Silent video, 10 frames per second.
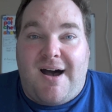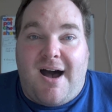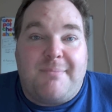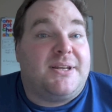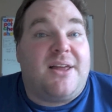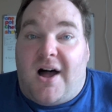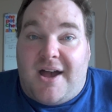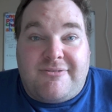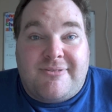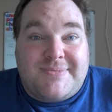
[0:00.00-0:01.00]
I'm
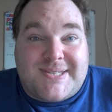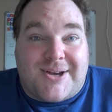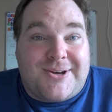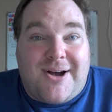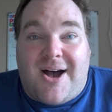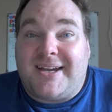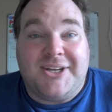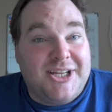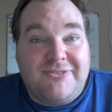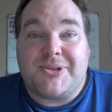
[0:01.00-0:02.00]
alive. So I
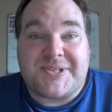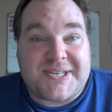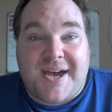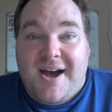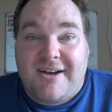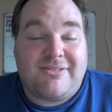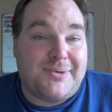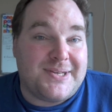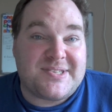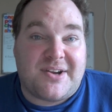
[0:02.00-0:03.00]
can live with a scar if
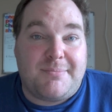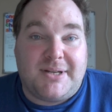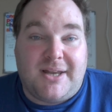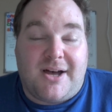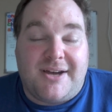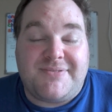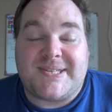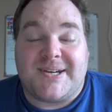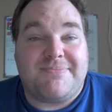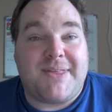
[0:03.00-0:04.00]
it means that I'm alive,
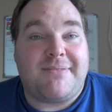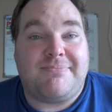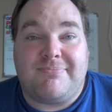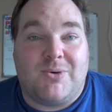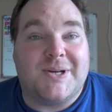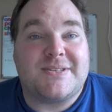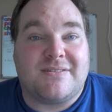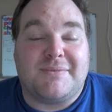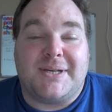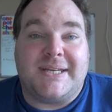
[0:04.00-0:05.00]
so that works
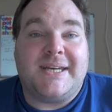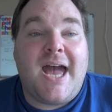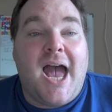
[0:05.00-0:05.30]
for me.